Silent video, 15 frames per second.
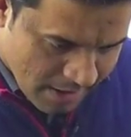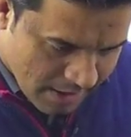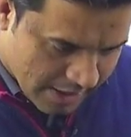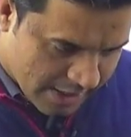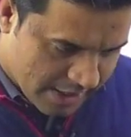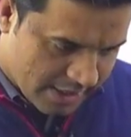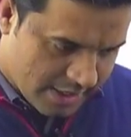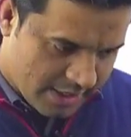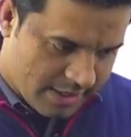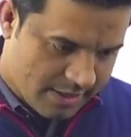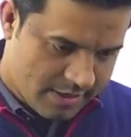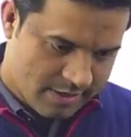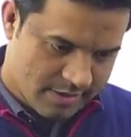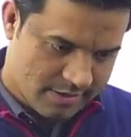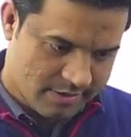hi,
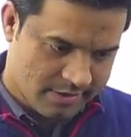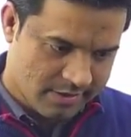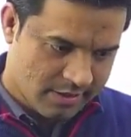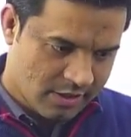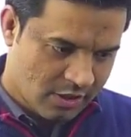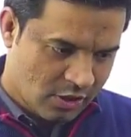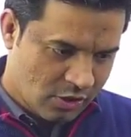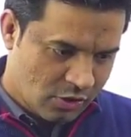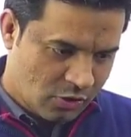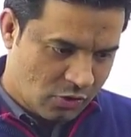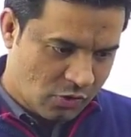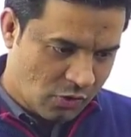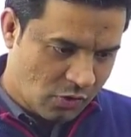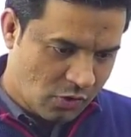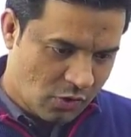
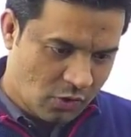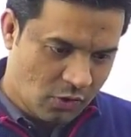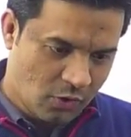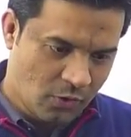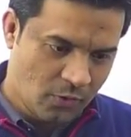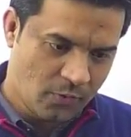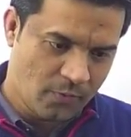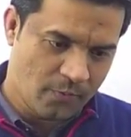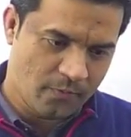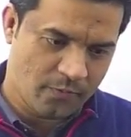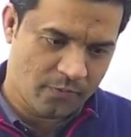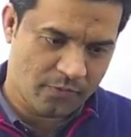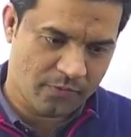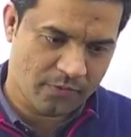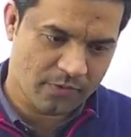so
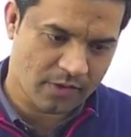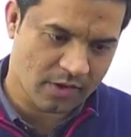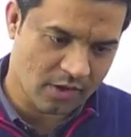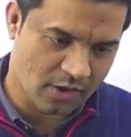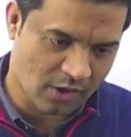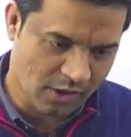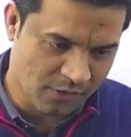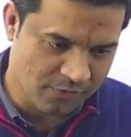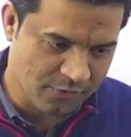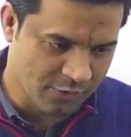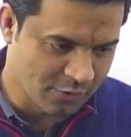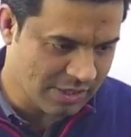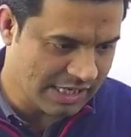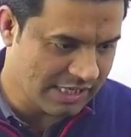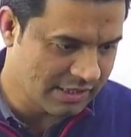all of
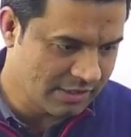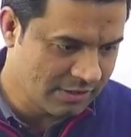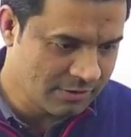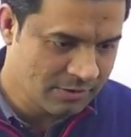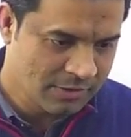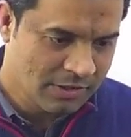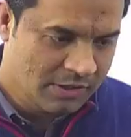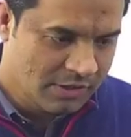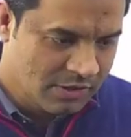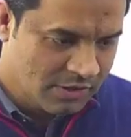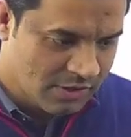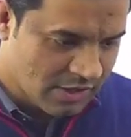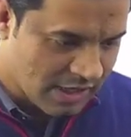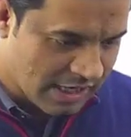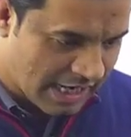you can
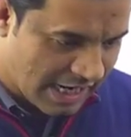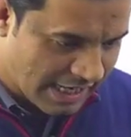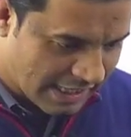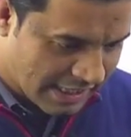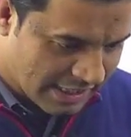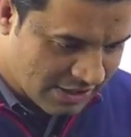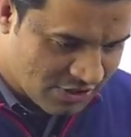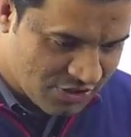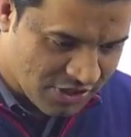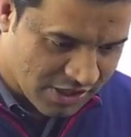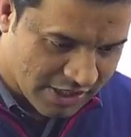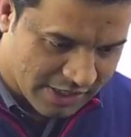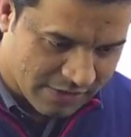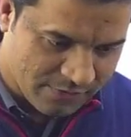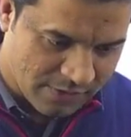like it,
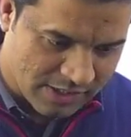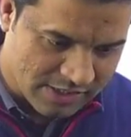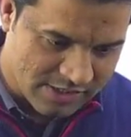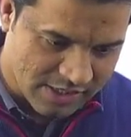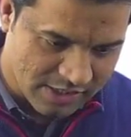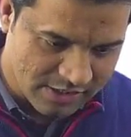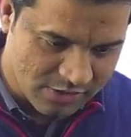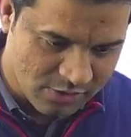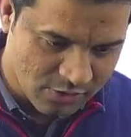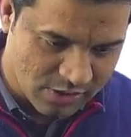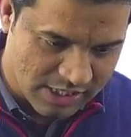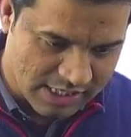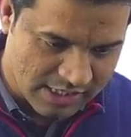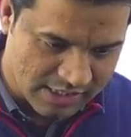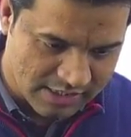share it fastly so
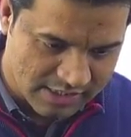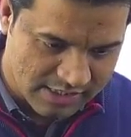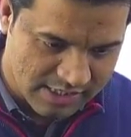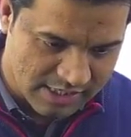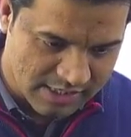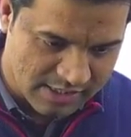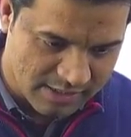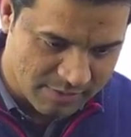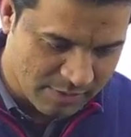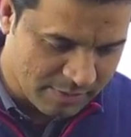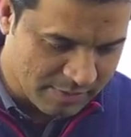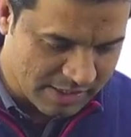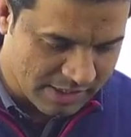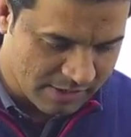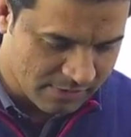that others can
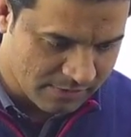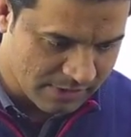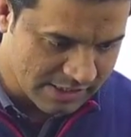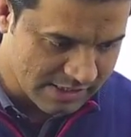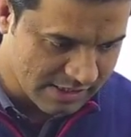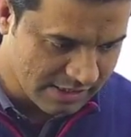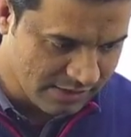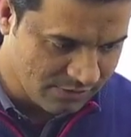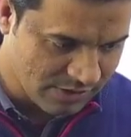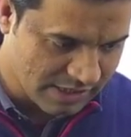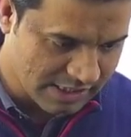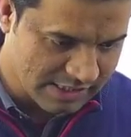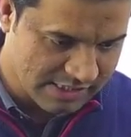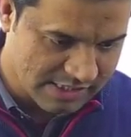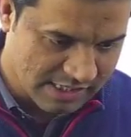come fastly. We
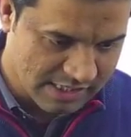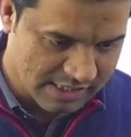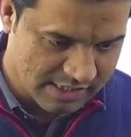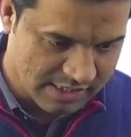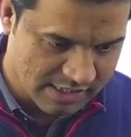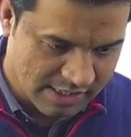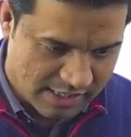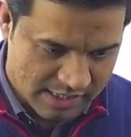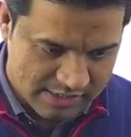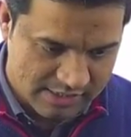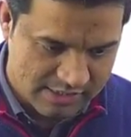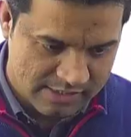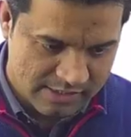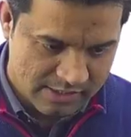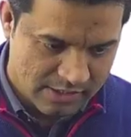can start the
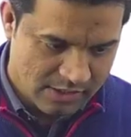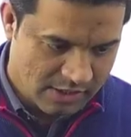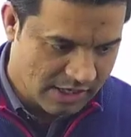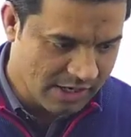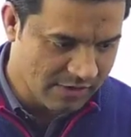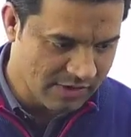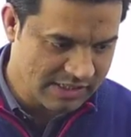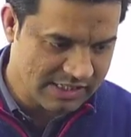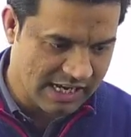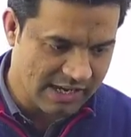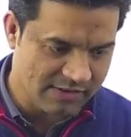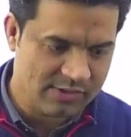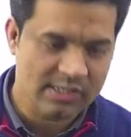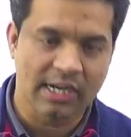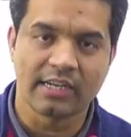class. Anyways, I
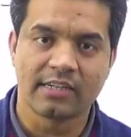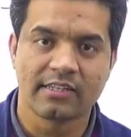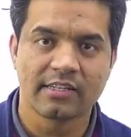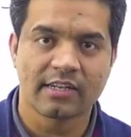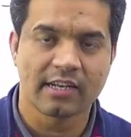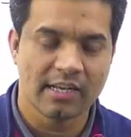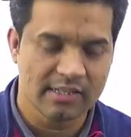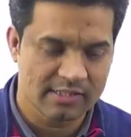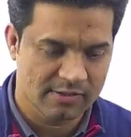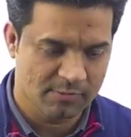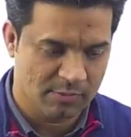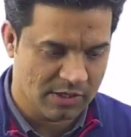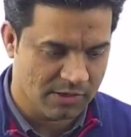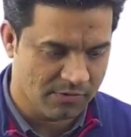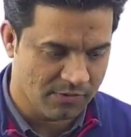have started the class,
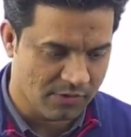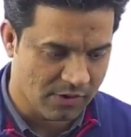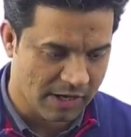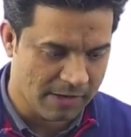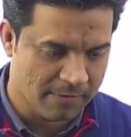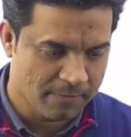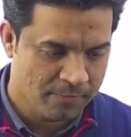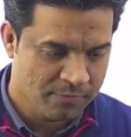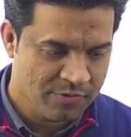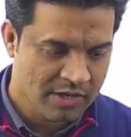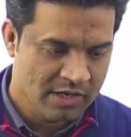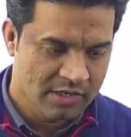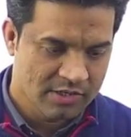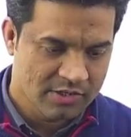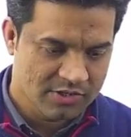but if you can
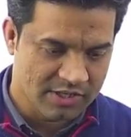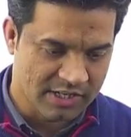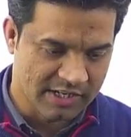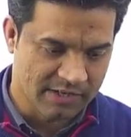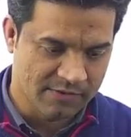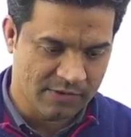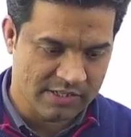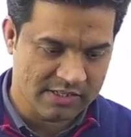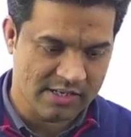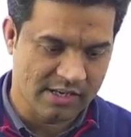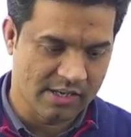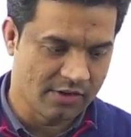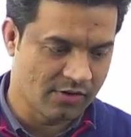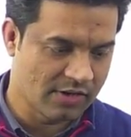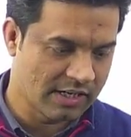share it
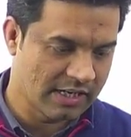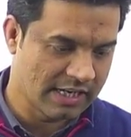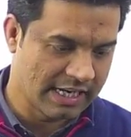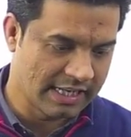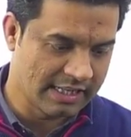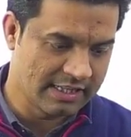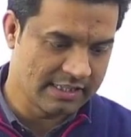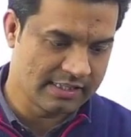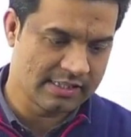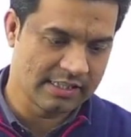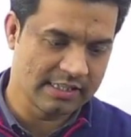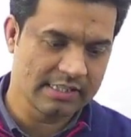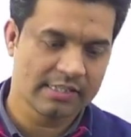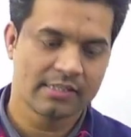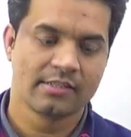fastly, you can like these
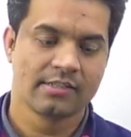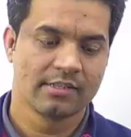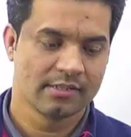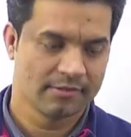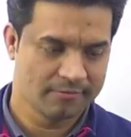things.